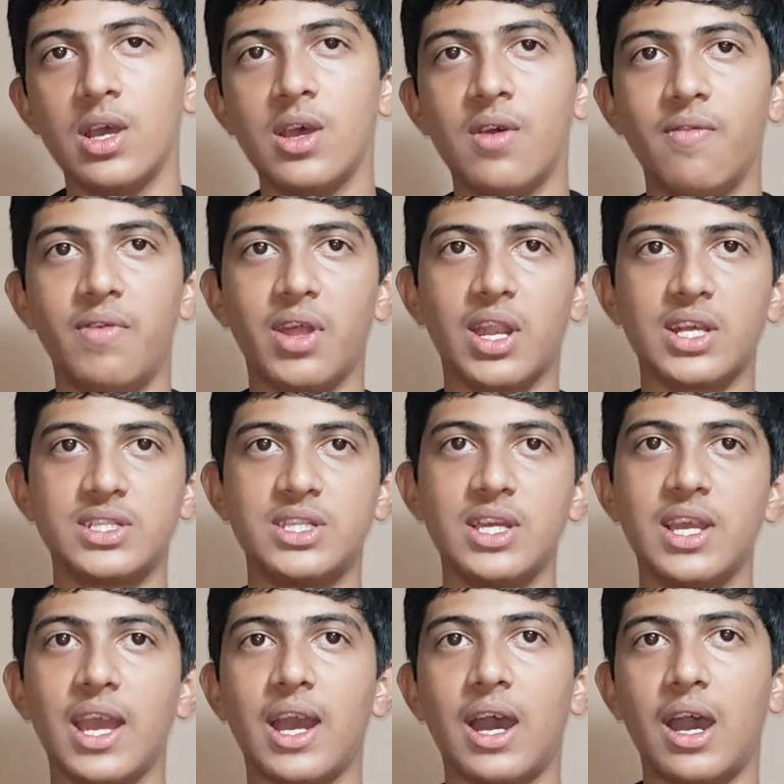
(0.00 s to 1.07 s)
whereas
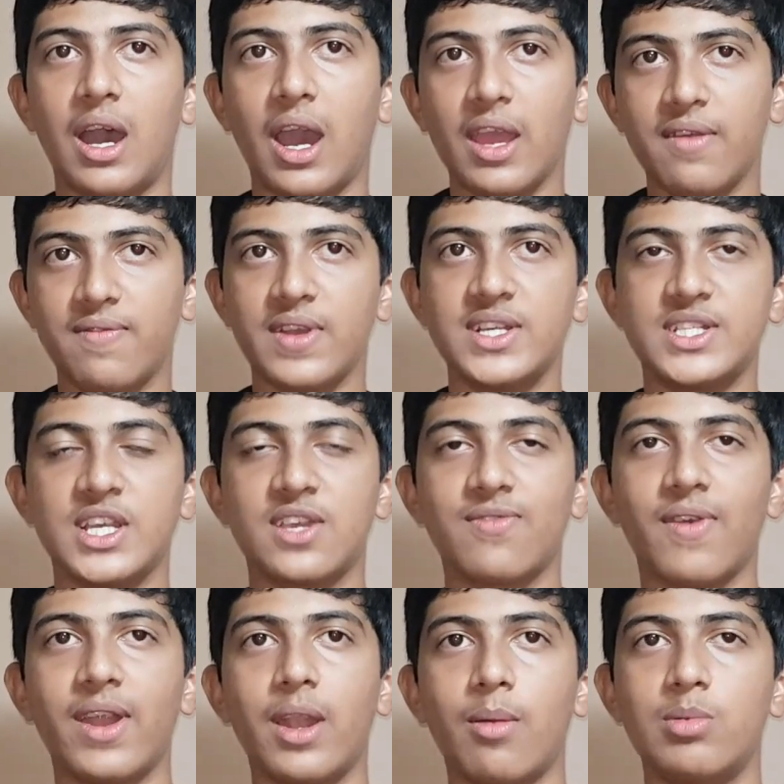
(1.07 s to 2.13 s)
the i5
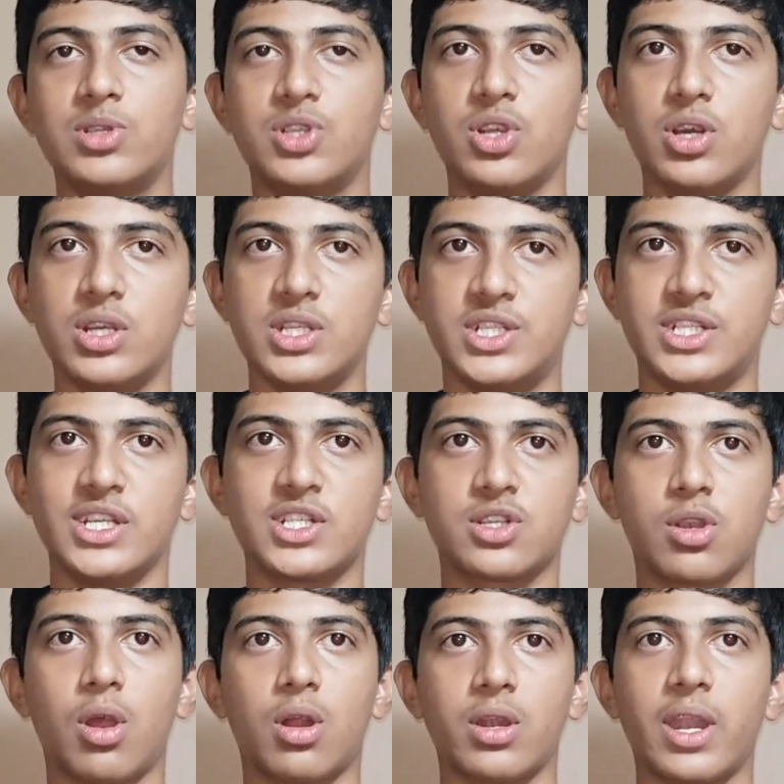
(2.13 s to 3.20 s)
6500 is just
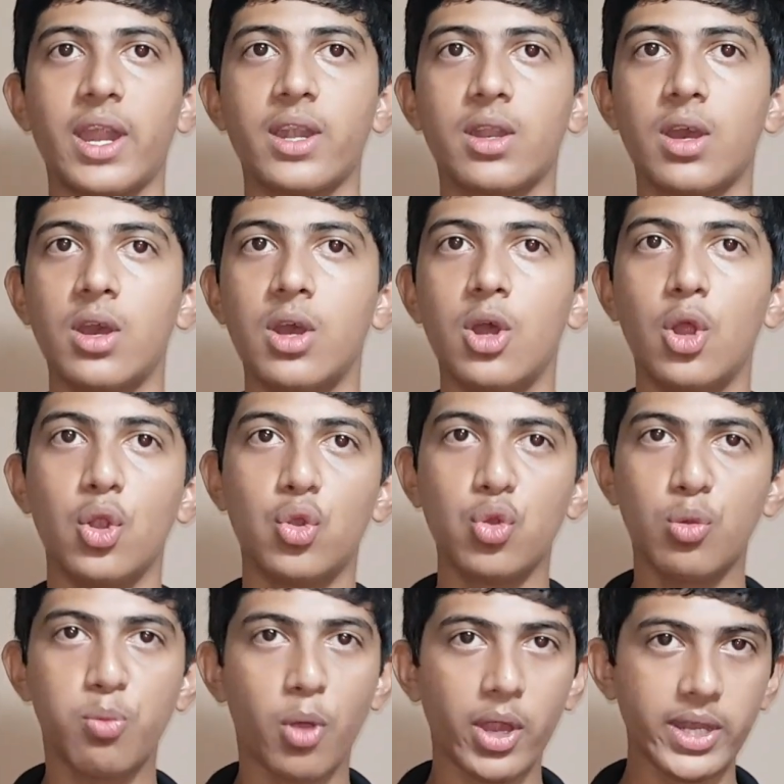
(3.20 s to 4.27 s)
clocked at
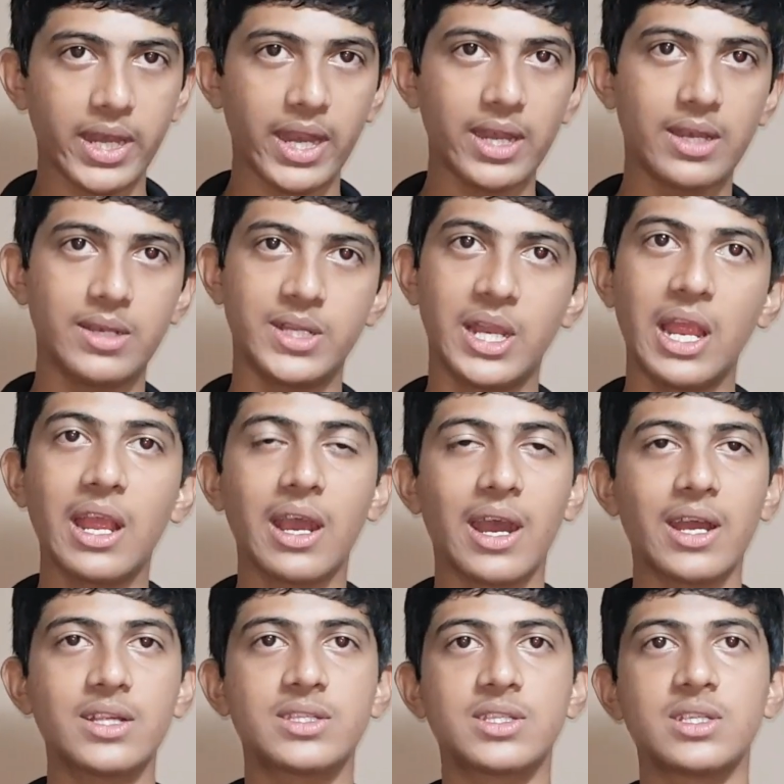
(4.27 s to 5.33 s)
2.8
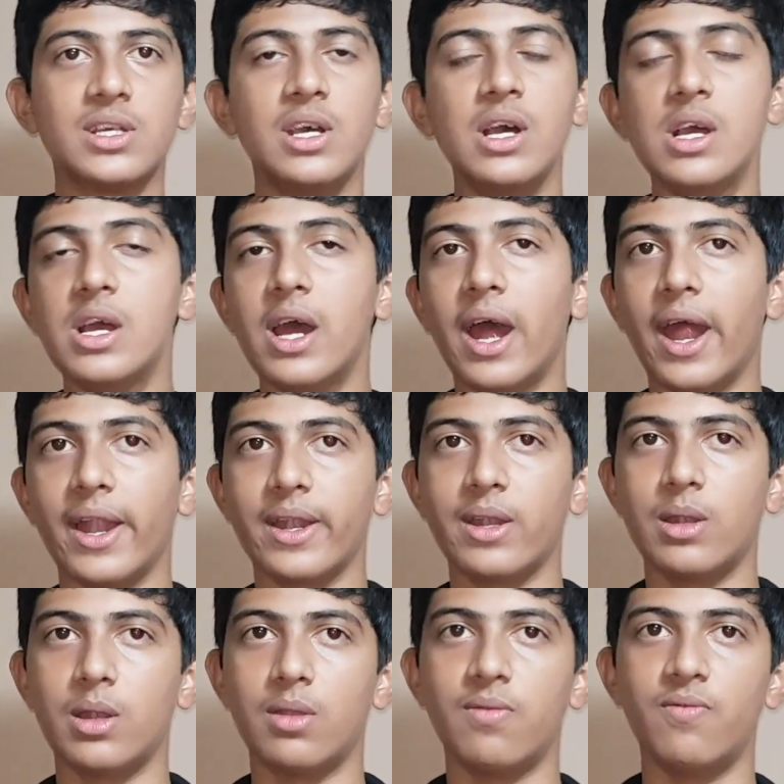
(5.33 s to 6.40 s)
GHz, and
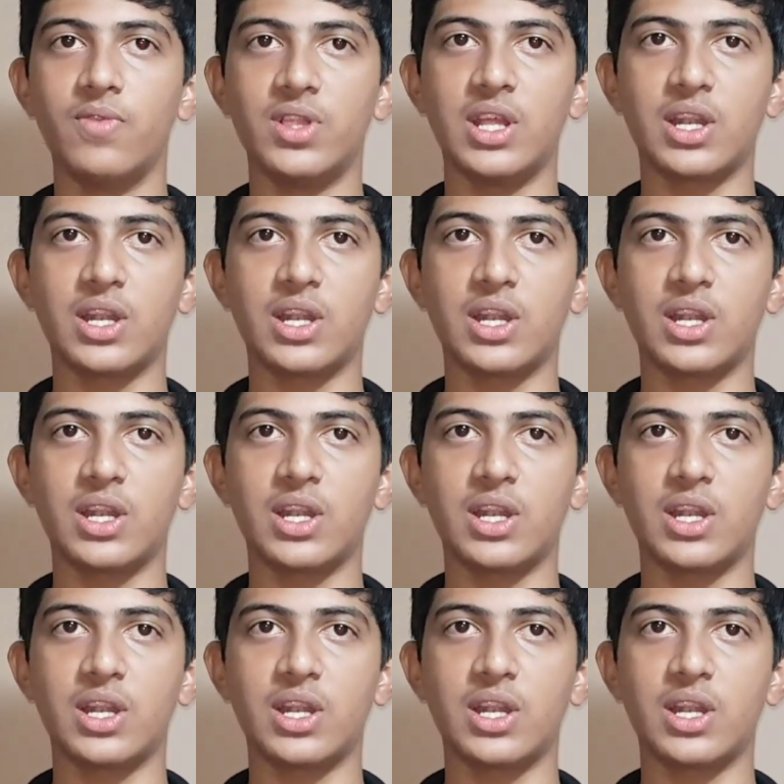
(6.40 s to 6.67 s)
with the